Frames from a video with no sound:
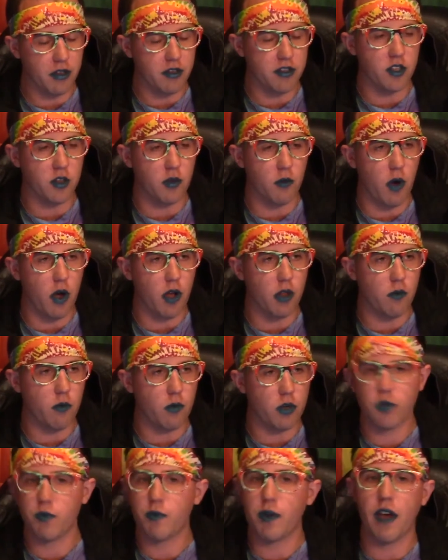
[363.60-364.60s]
into one,
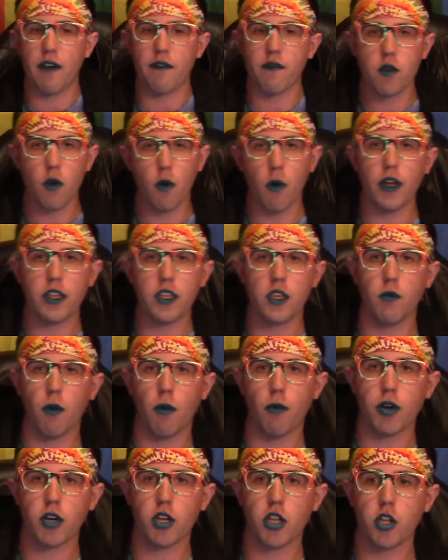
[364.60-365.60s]
which we have no idea
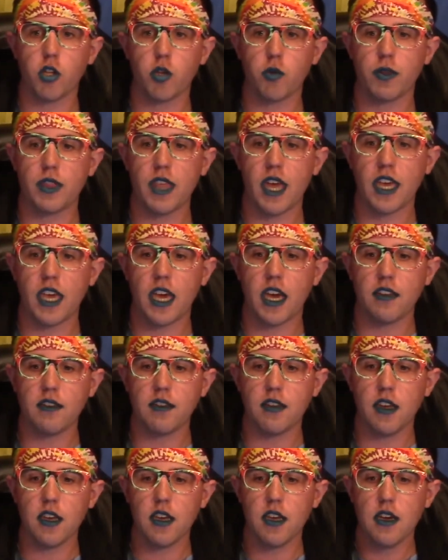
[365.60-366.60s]
what we're going to do with that yet.